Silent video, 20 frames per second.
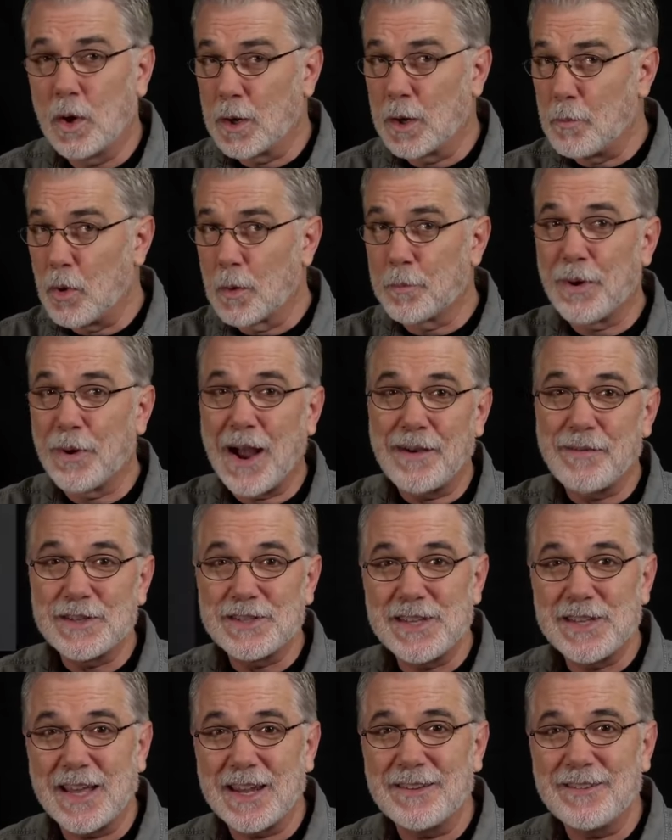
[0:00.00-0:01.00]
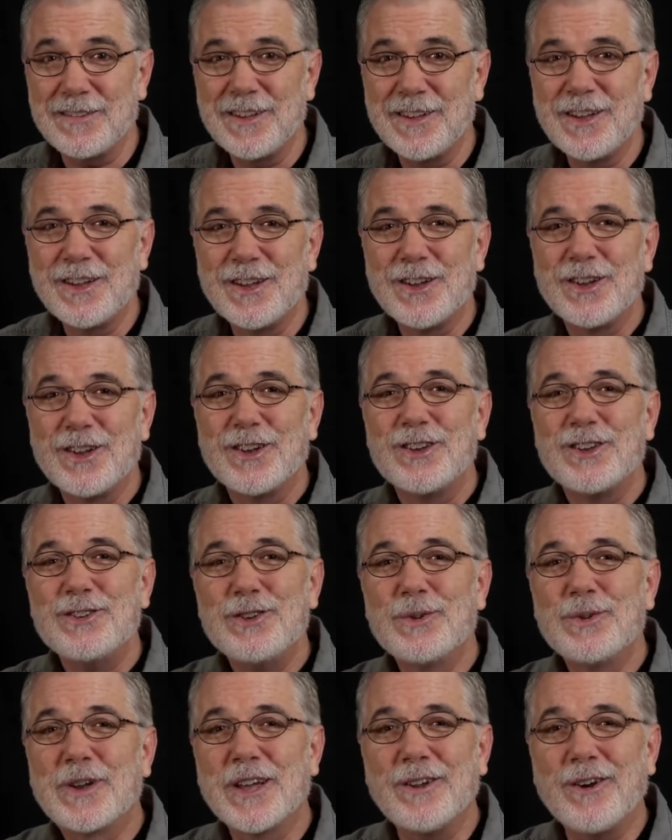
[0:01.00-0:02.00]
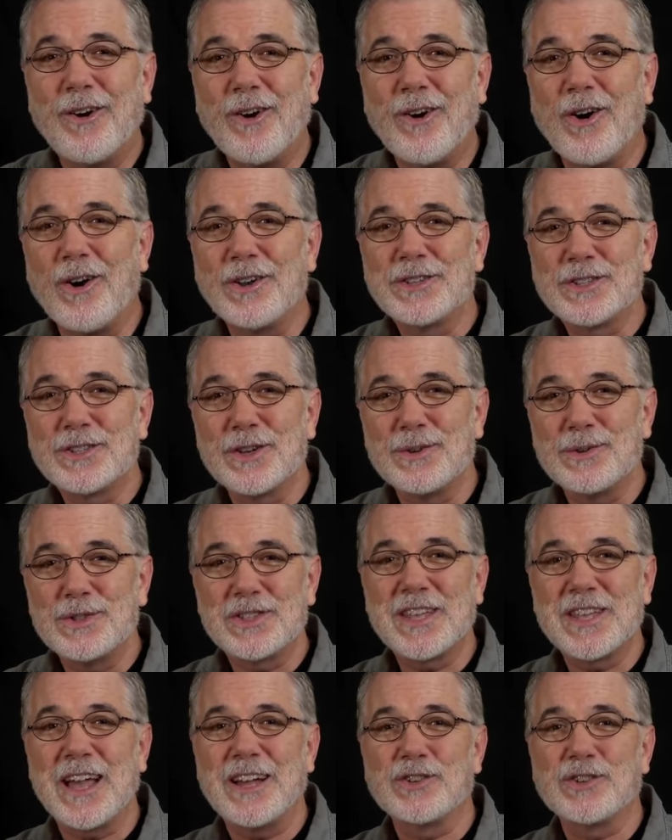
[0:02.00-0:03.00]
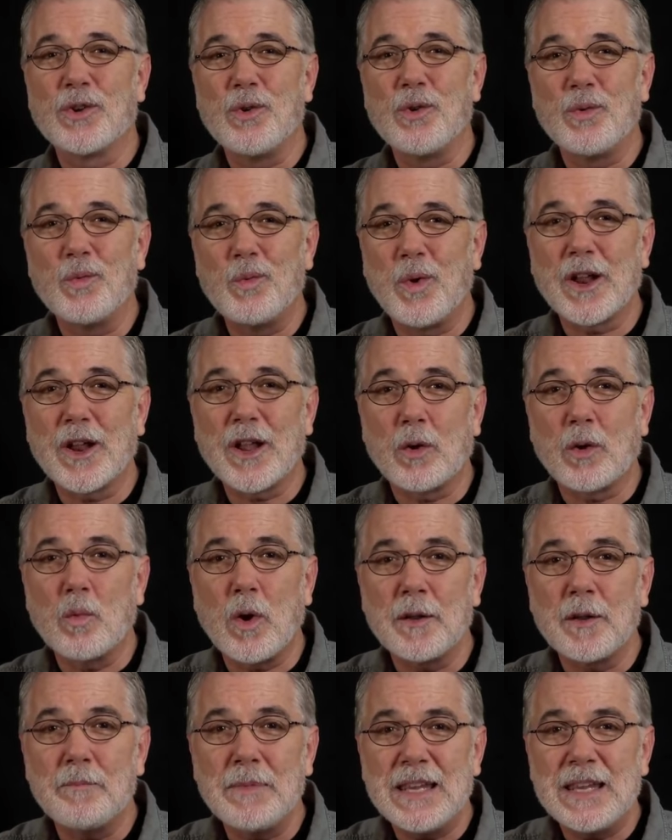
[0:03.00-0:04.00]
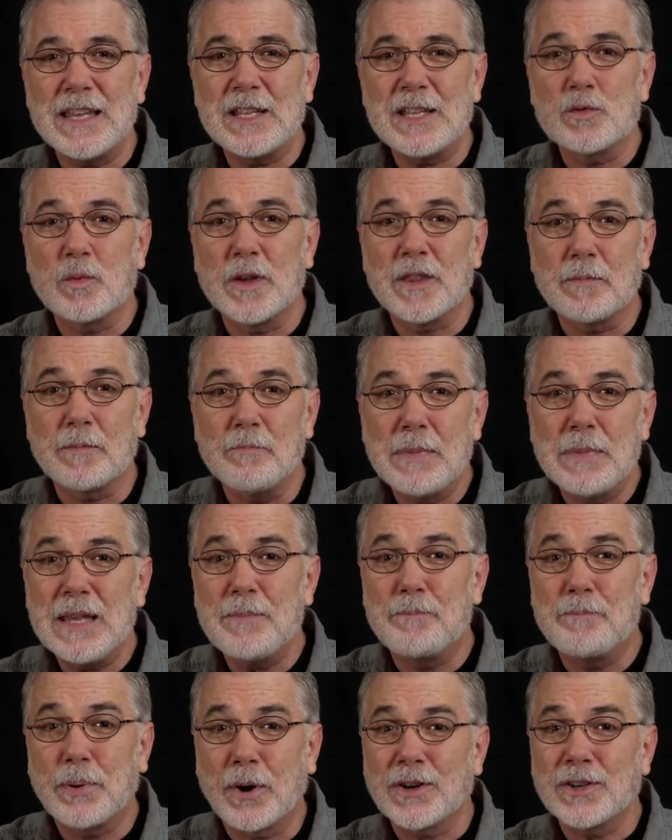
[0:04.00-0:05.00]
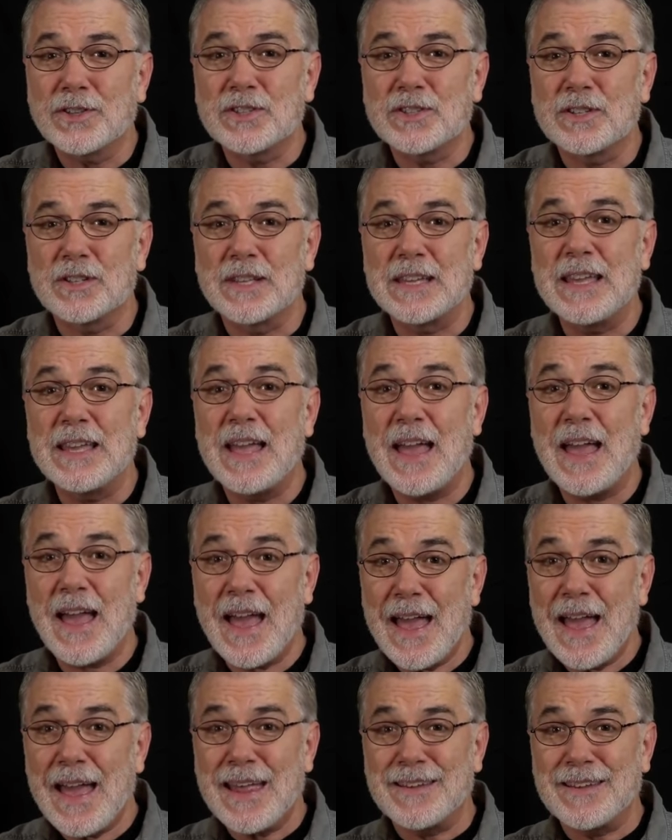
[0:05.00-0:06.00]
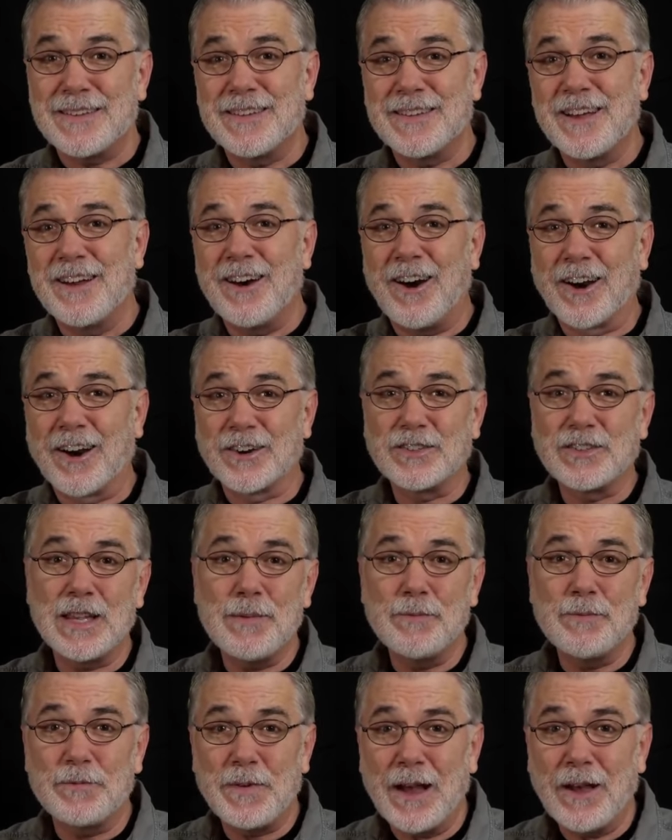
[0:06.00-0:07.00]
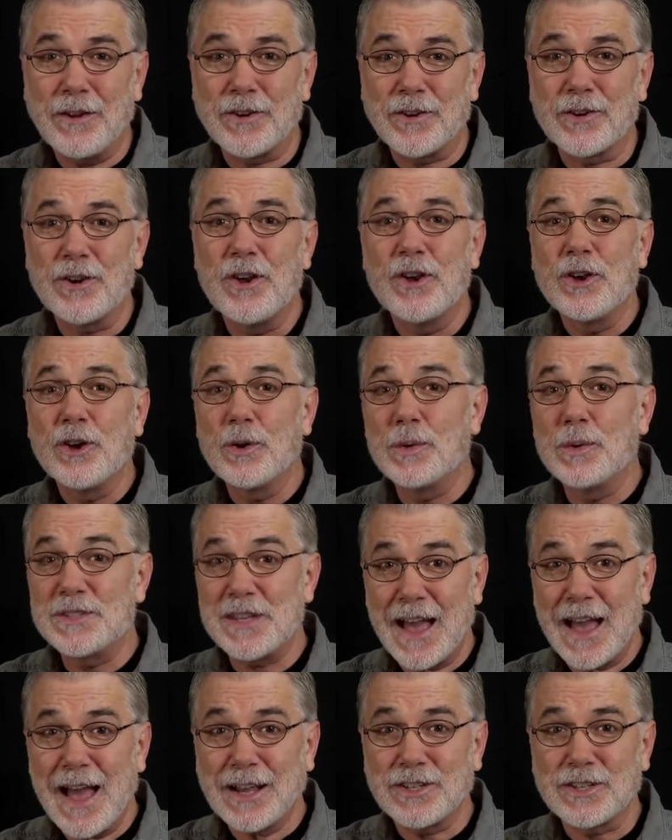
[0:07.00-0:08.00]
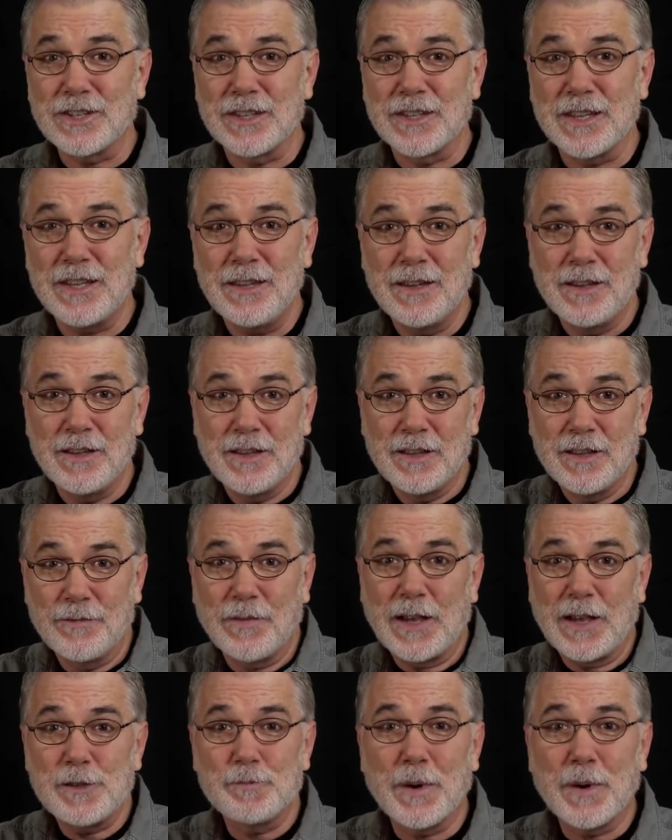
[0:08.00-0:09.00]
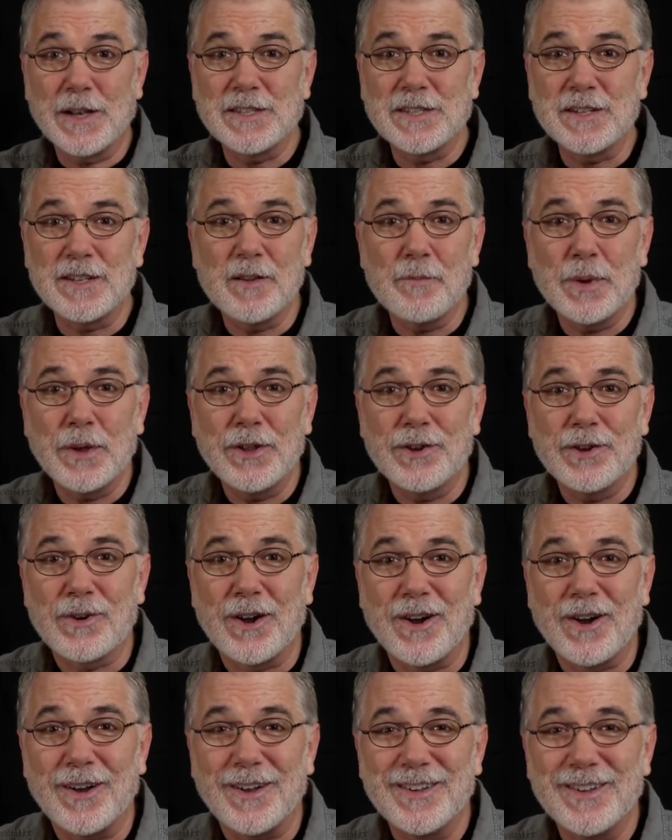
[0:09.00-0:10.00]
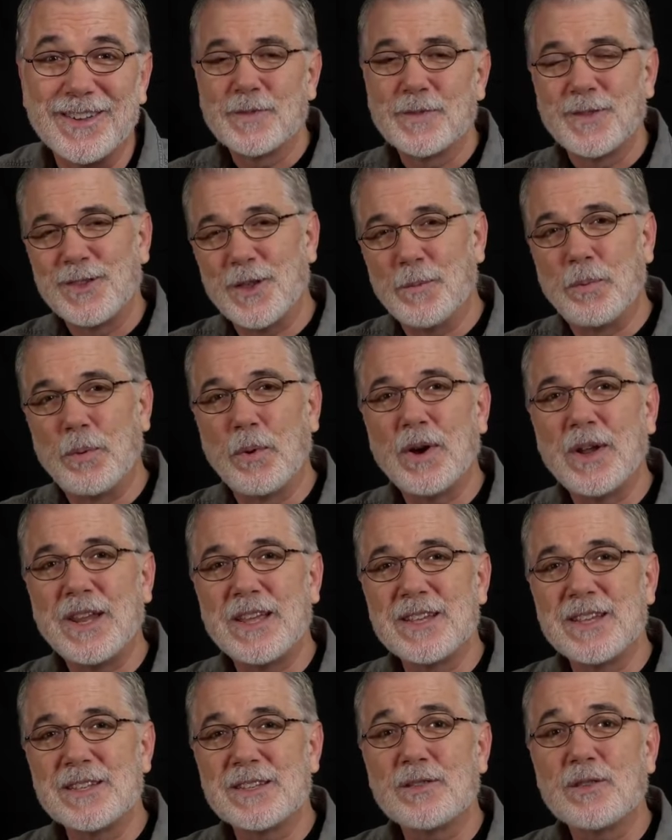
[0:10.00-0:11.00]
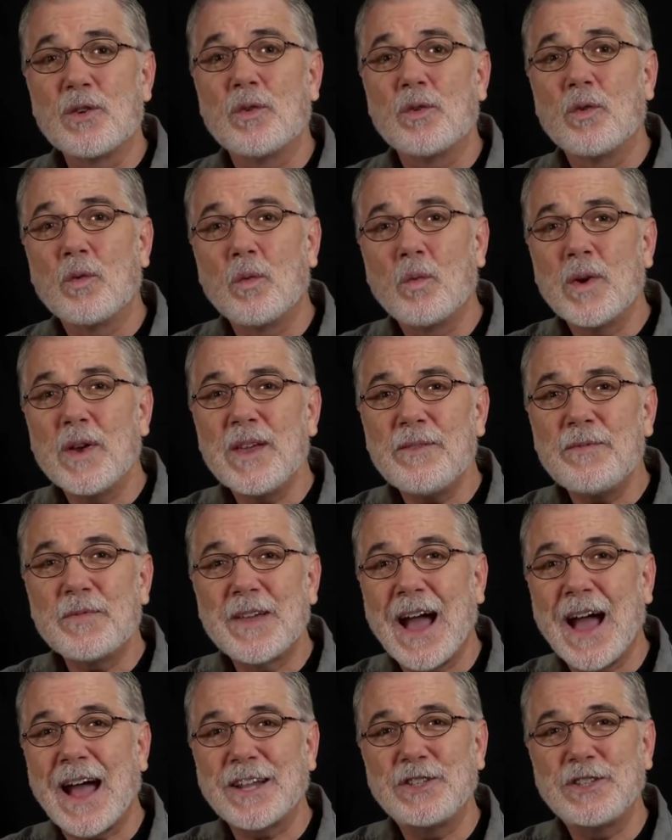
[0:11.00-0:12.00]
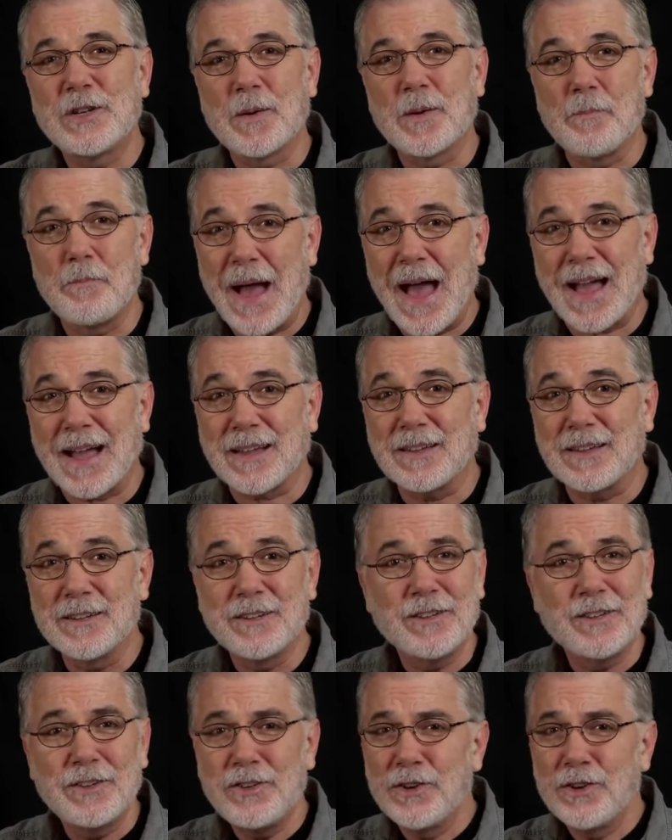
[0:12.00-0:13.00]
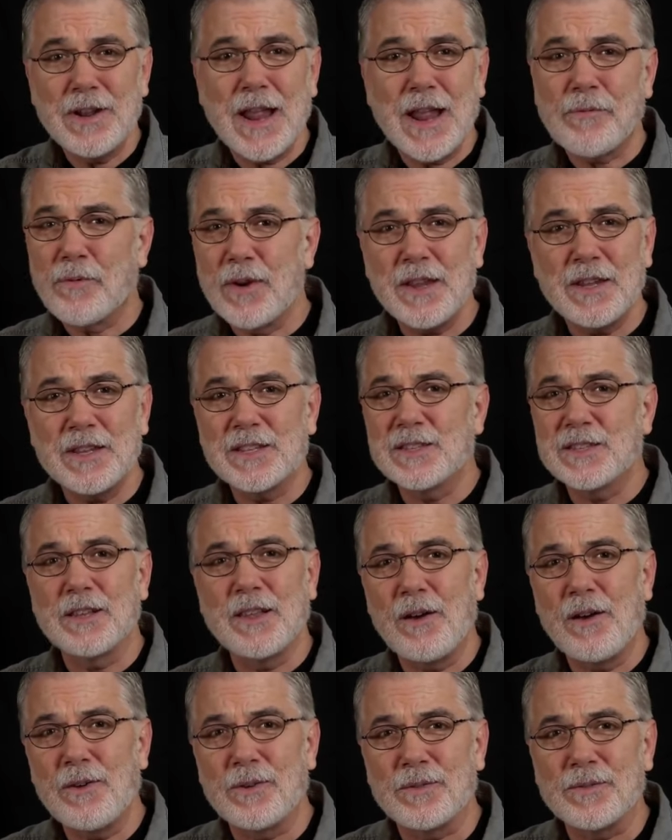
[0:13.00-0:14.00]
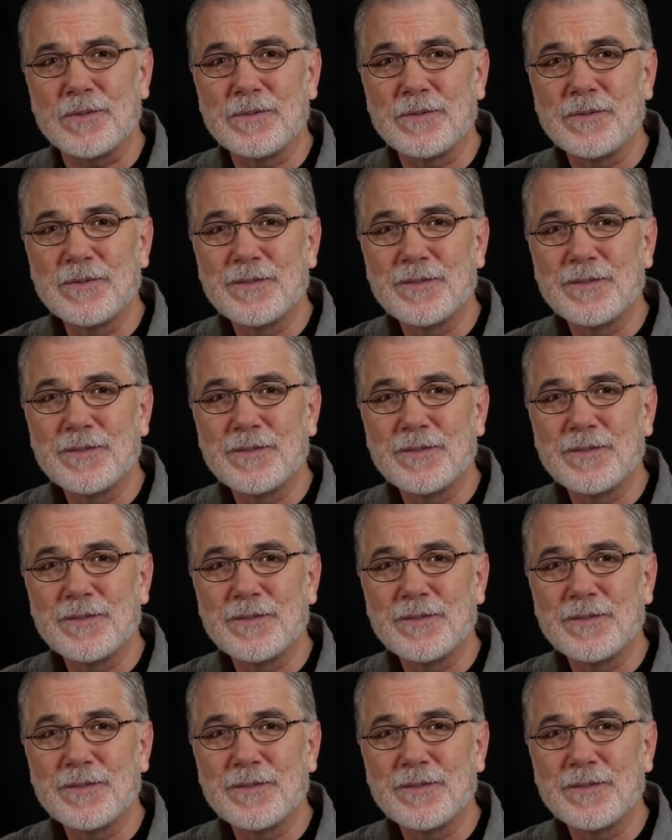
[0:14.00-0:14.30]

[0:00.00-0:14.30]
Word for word: Want a more private setting? You can also schedule one-on-one meetings with me personally and our team founder, who is actually the vice president of Builderall. The point is, we've got your back. You're never in this alone.